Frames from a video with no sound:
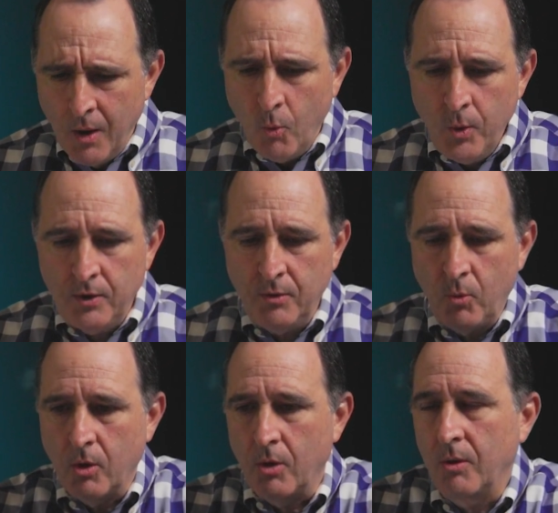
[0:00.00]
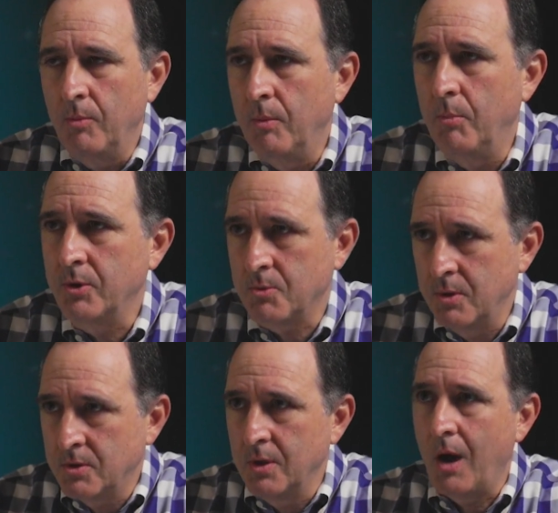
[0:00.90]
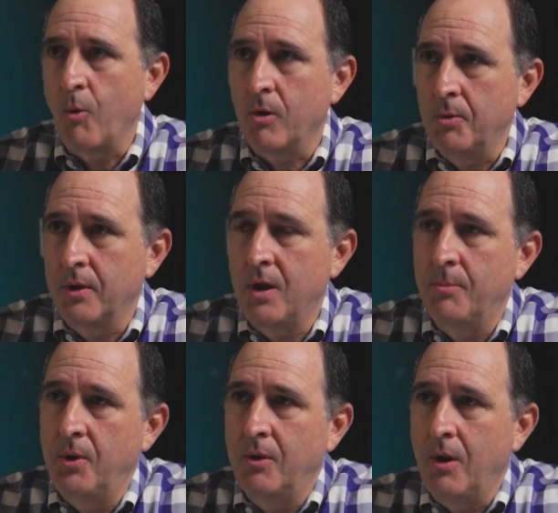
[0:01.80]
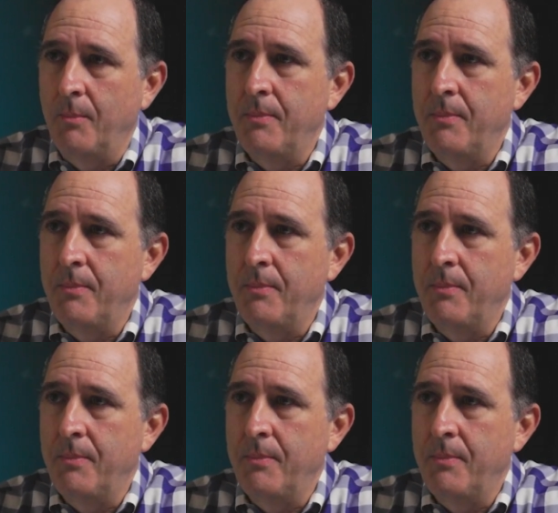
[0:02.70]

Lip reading: We did work, most recently I worked with a company called